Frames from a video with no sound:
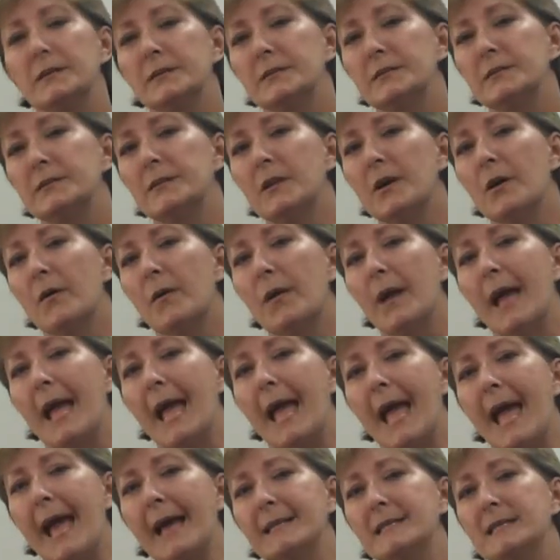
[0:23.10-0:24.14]
So
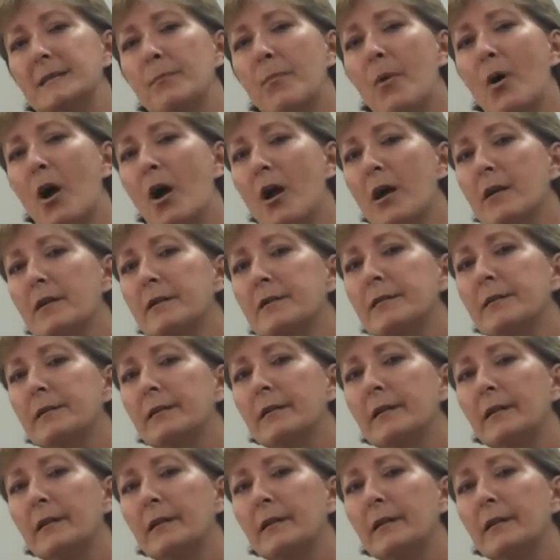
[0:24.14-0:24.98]
as a part